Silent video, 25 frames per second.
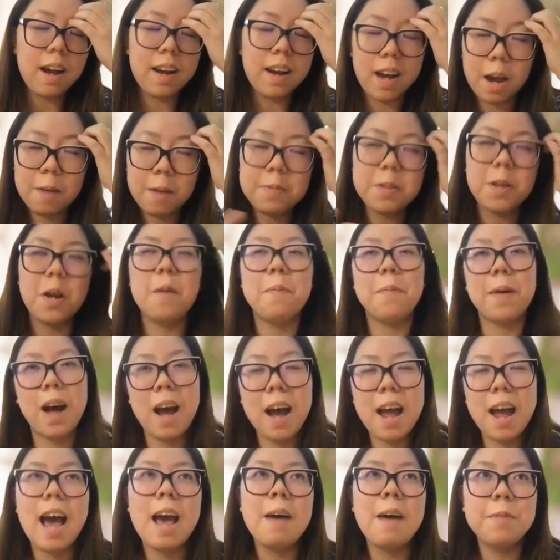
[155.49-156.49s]
I'm sorry, but
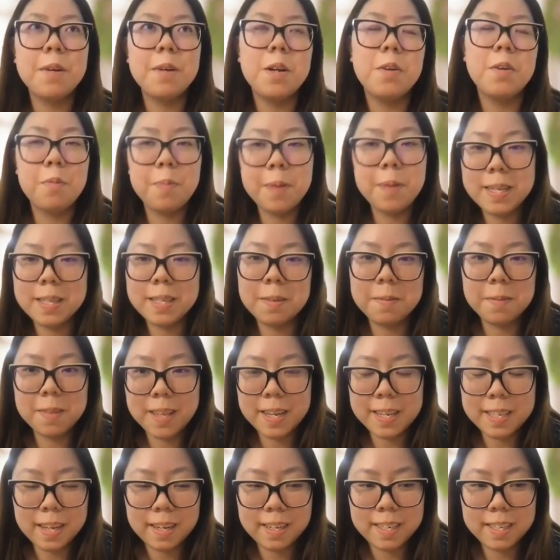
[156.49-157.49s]
I am going to repeat some of the
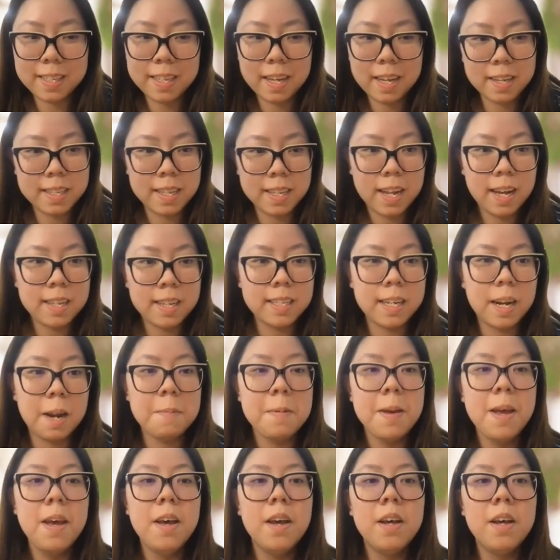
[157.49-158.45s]
things I discussed last time.